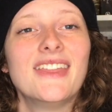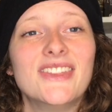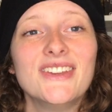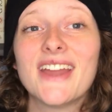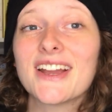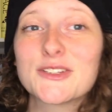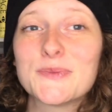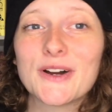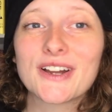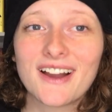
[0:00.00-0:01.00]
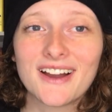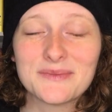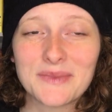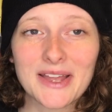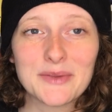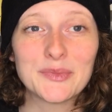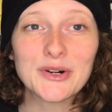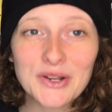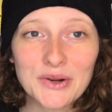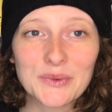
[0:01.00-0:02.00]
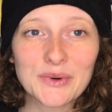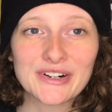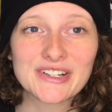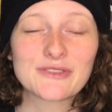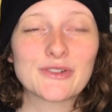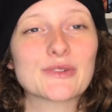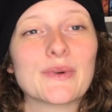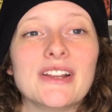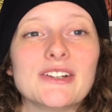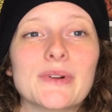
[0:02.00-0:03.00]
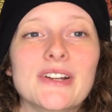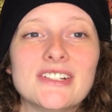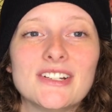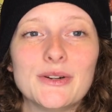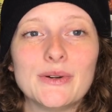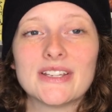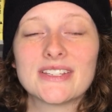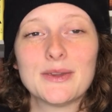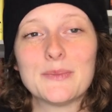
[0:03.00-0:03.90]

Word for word: The next book on my book awards for 2022 is the